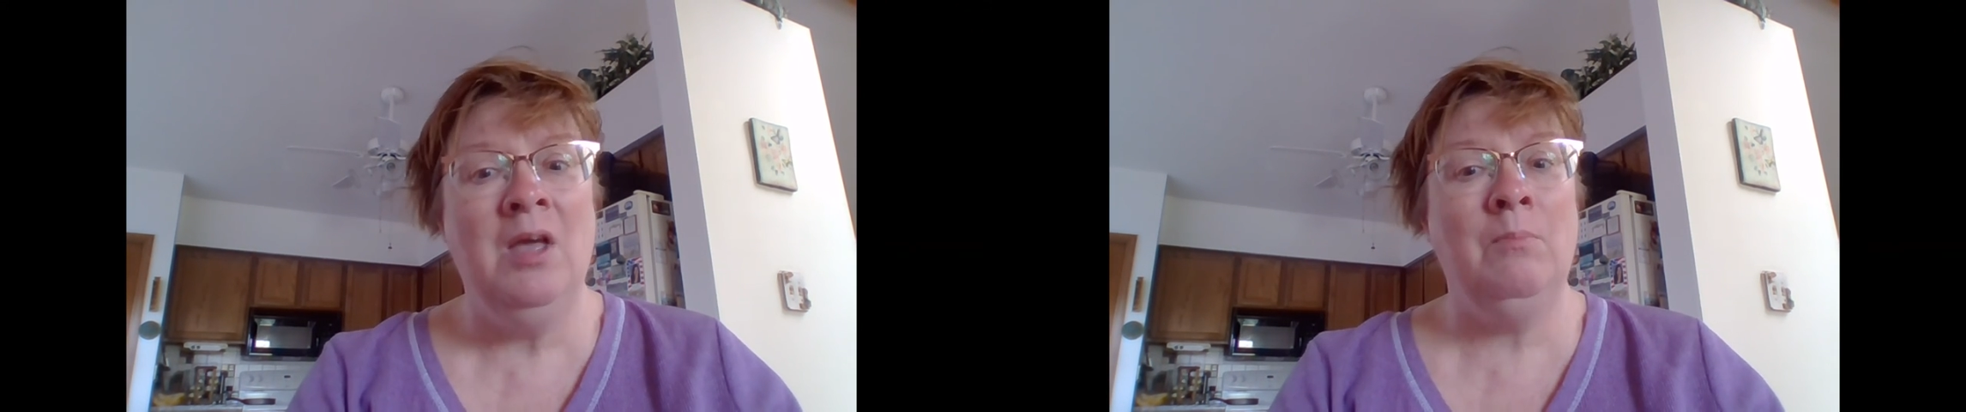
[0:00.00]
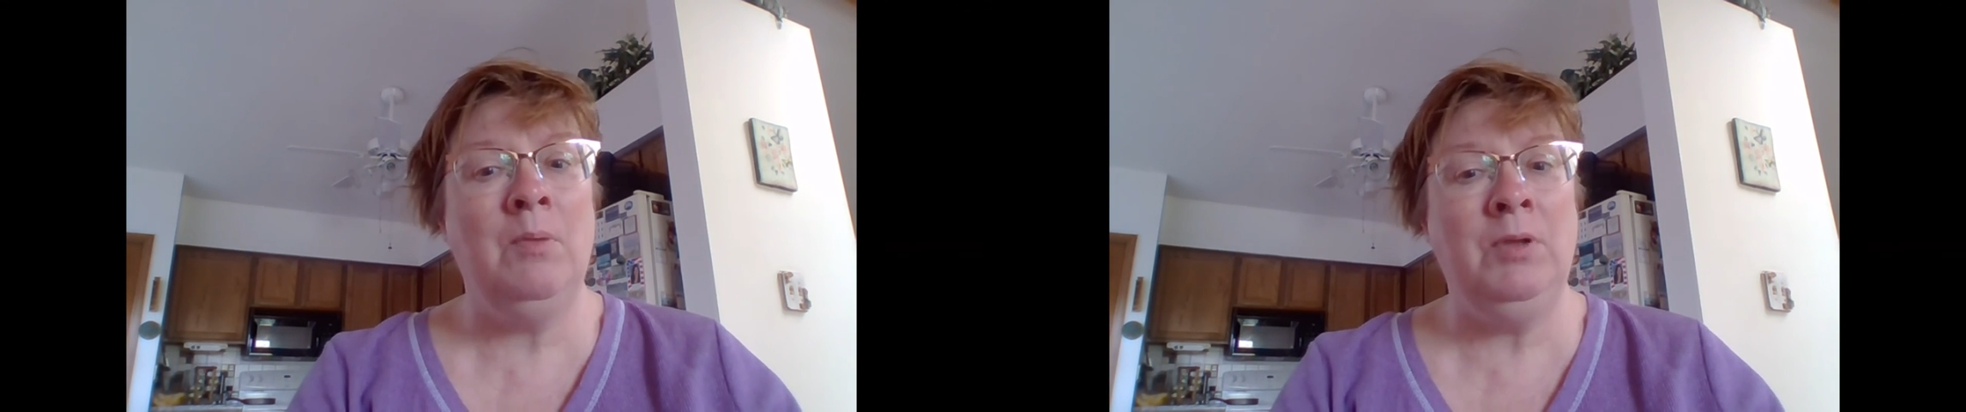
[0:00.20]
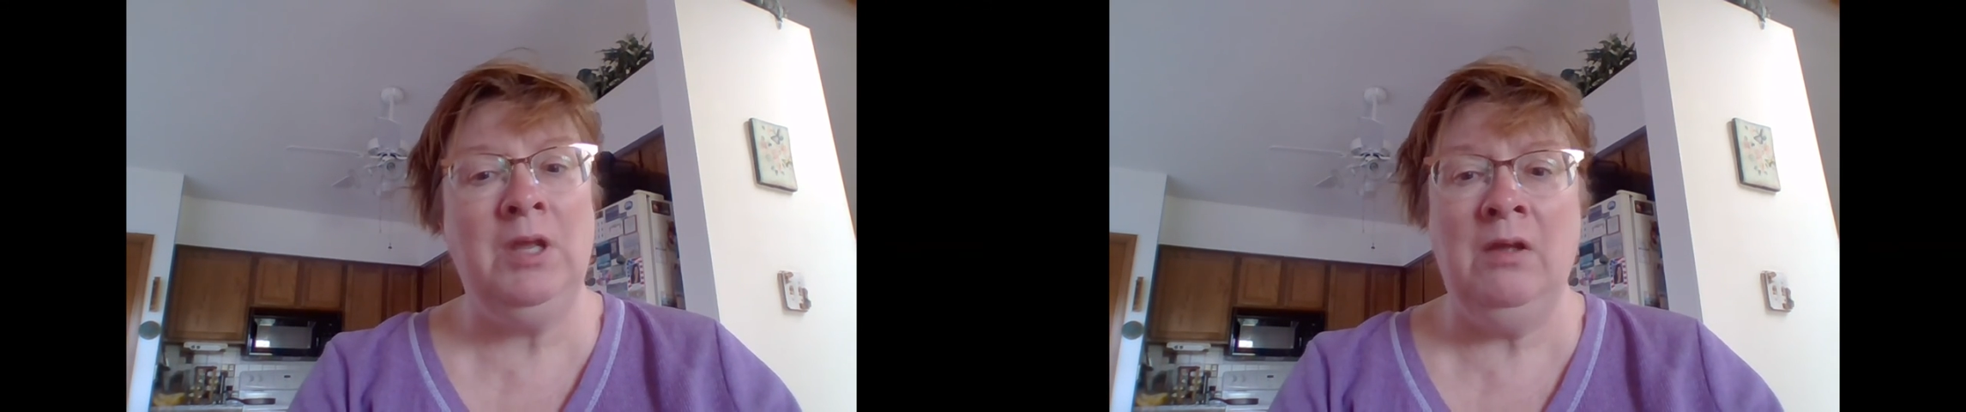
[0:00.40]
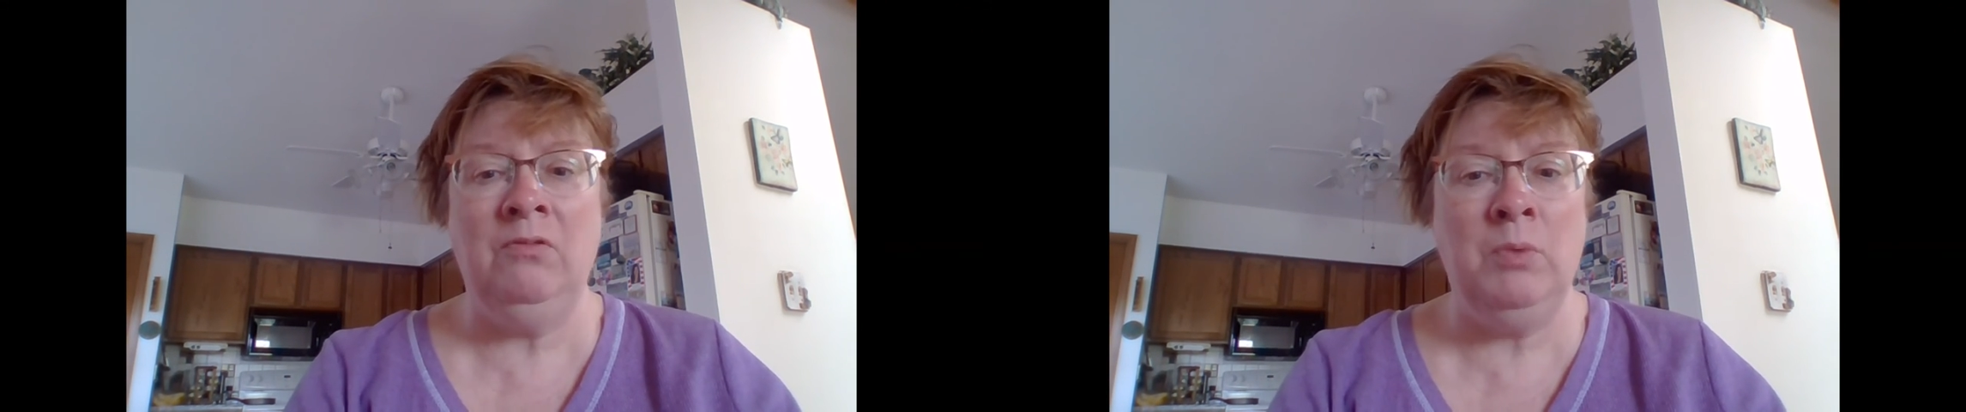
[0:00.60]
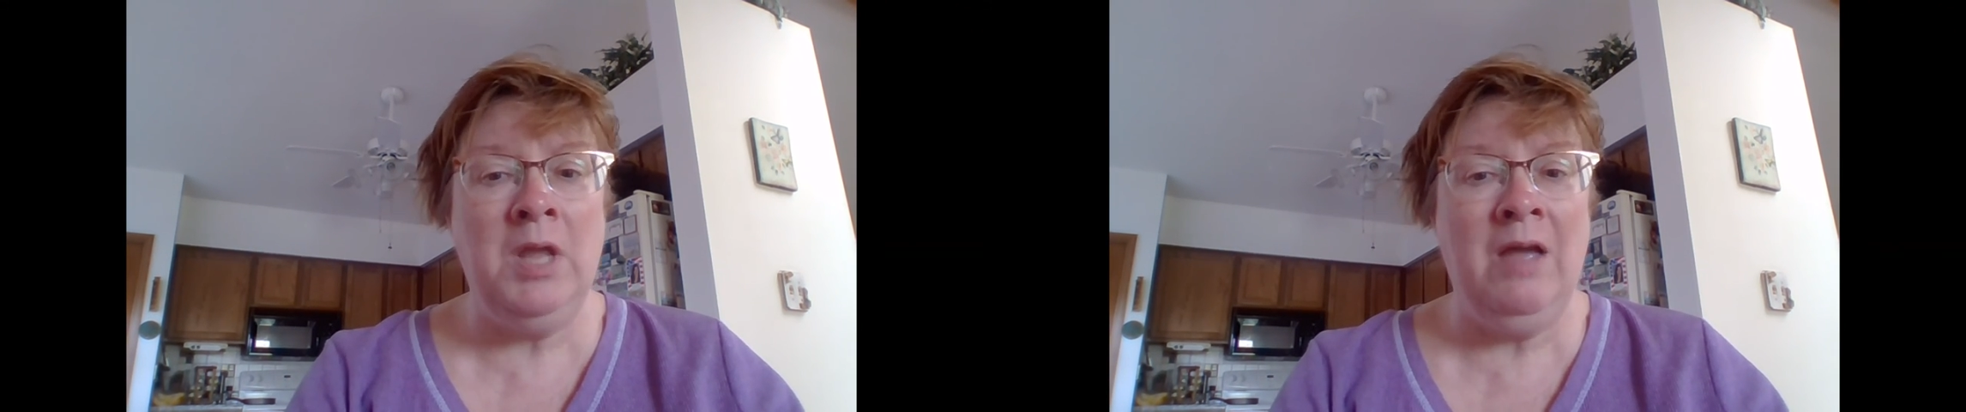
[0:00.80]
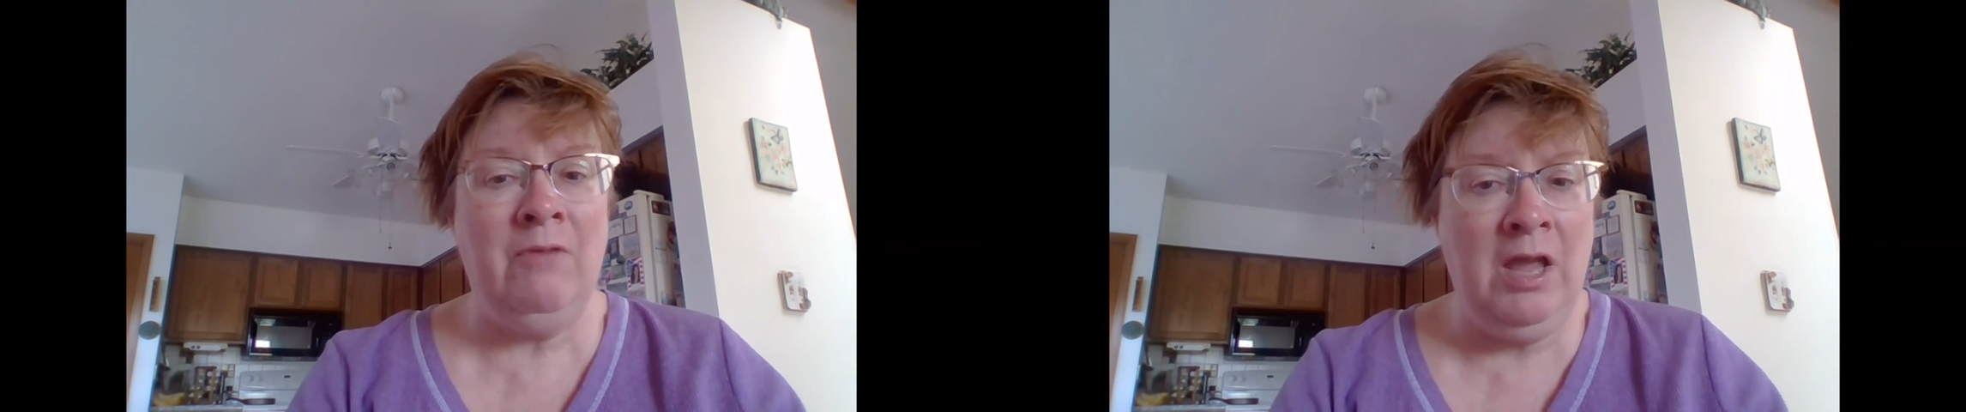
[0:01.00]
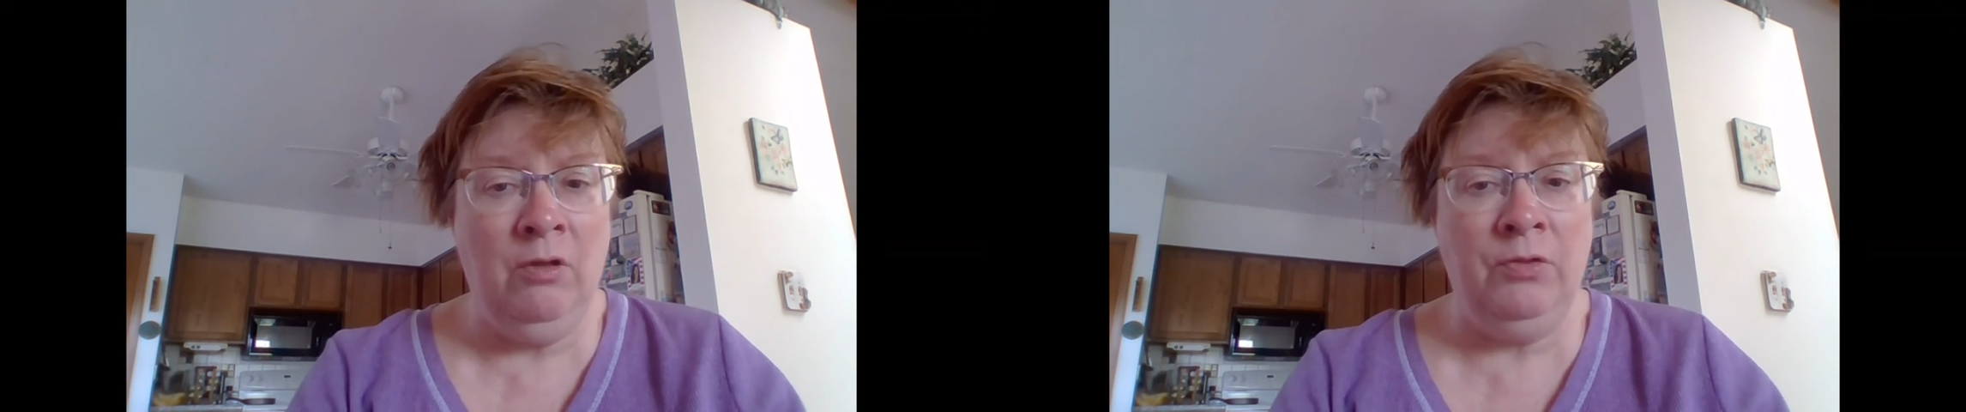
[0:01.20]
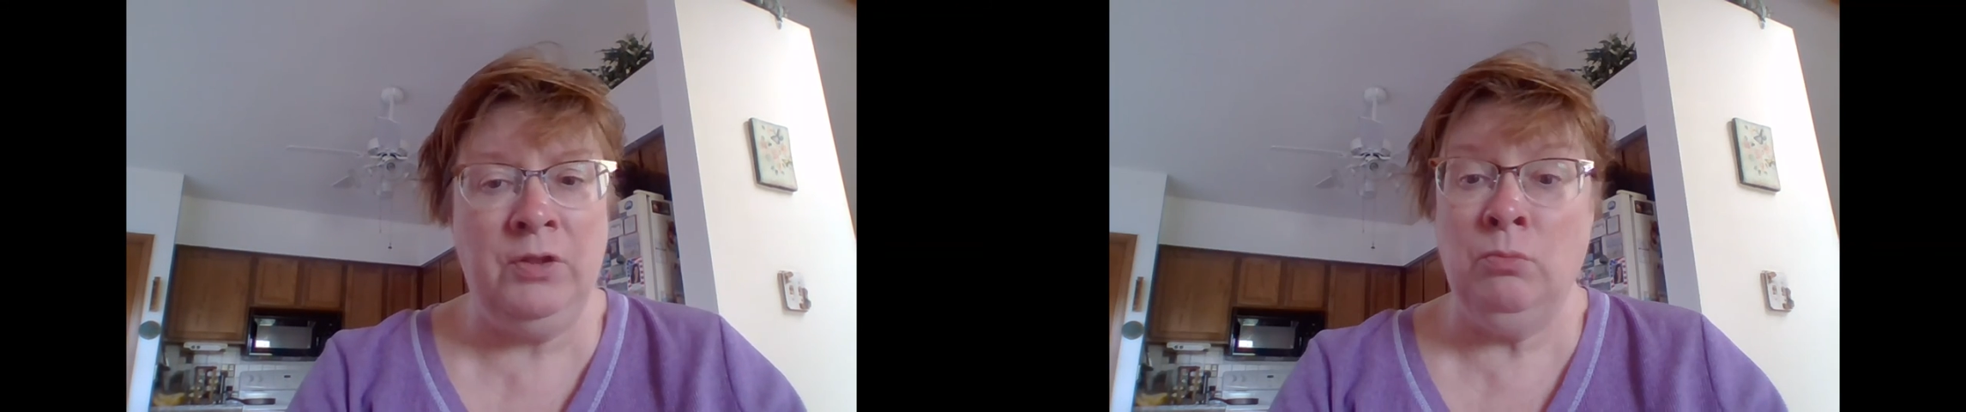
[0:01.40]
But because we have a healthy,